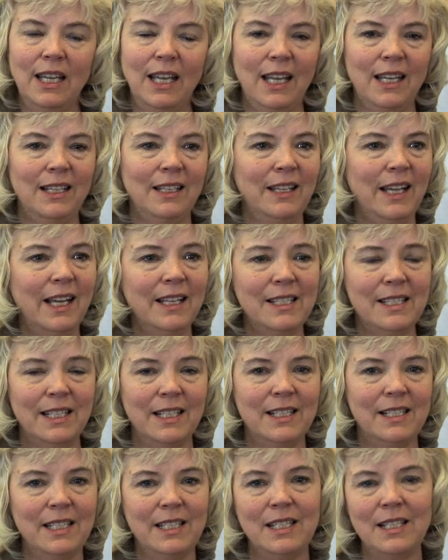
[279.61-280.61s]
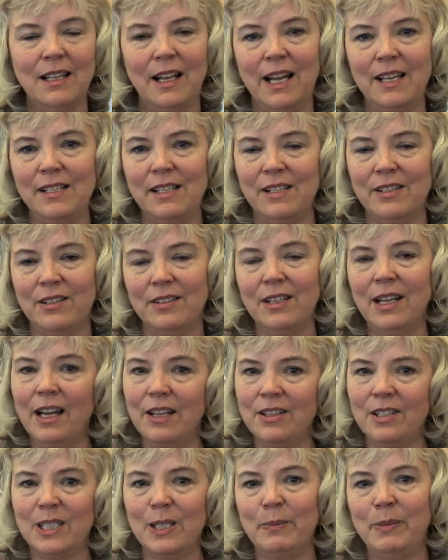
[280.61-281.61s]
And in that sense, these classes are
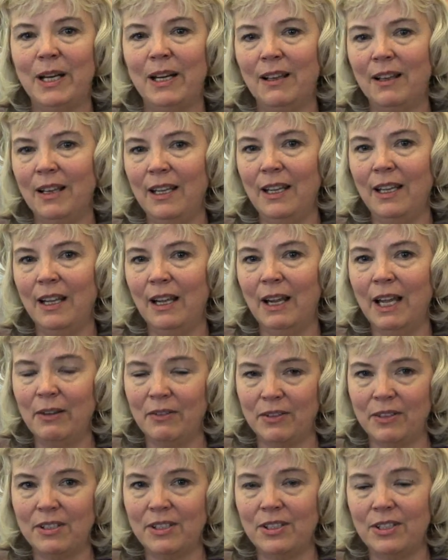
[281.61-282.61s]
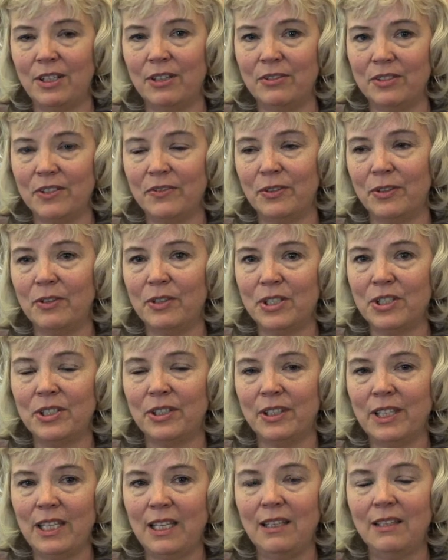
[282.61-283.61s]
not just about laying out stones for
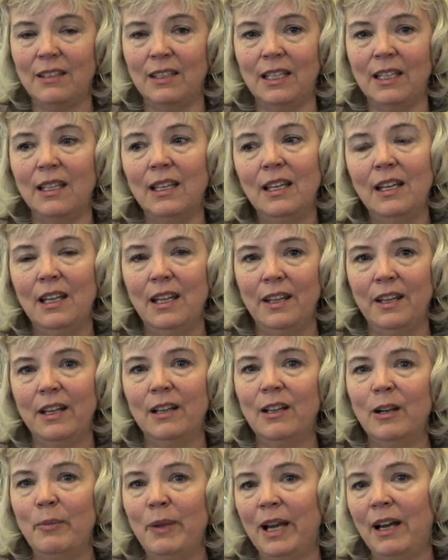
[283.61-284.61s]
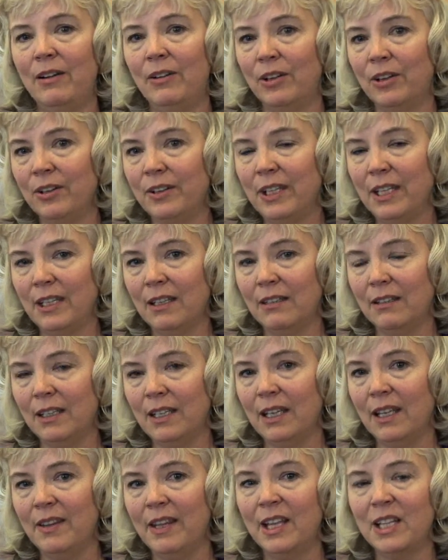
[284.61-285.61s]
crystal healing, they're about earth
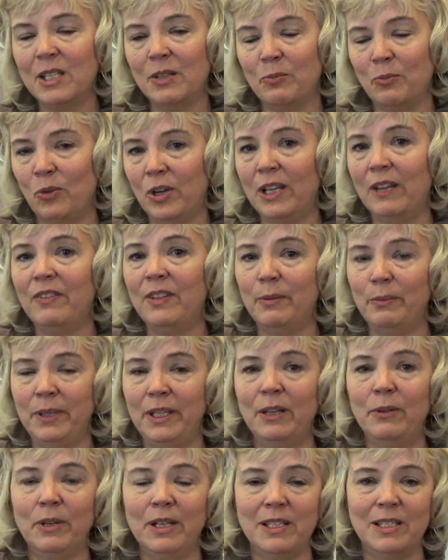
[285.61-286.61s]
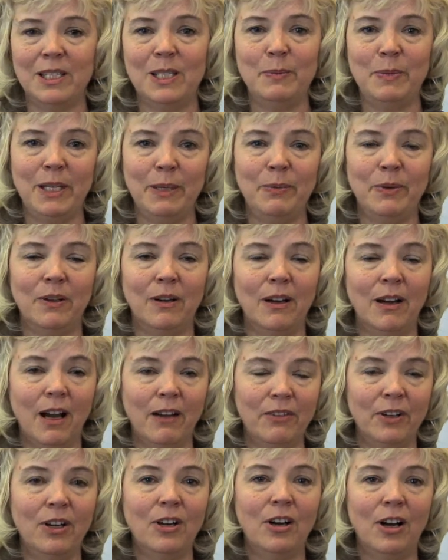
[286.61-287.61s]
healing, and that's one of the big reasons people are
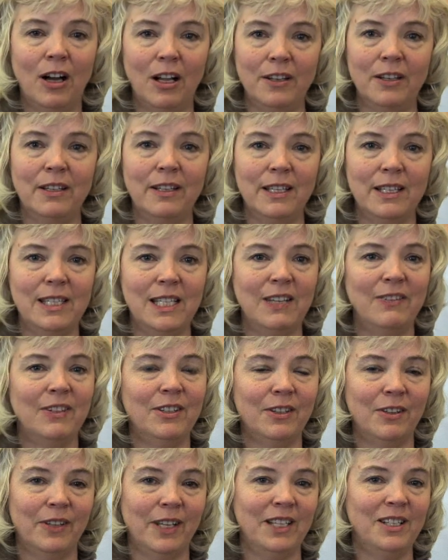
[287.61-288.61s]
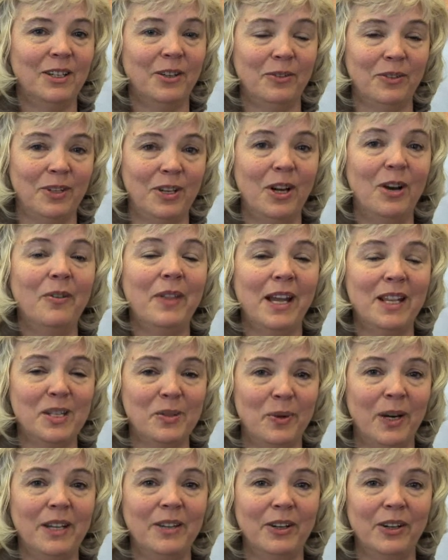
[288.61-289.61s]
often called to this, even though they don't know
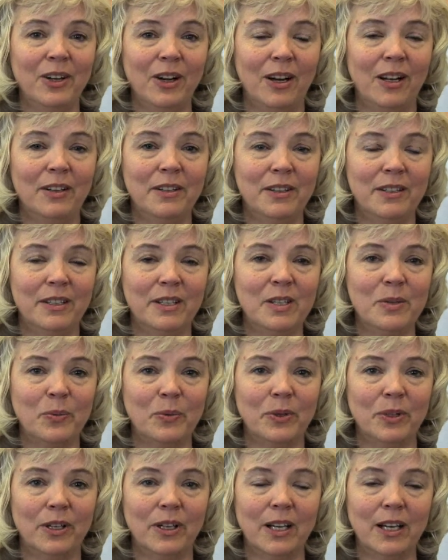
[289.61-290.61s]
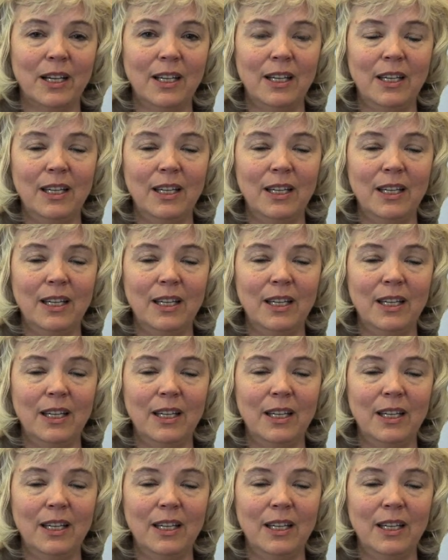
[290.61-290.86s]
that's why they're called to this work.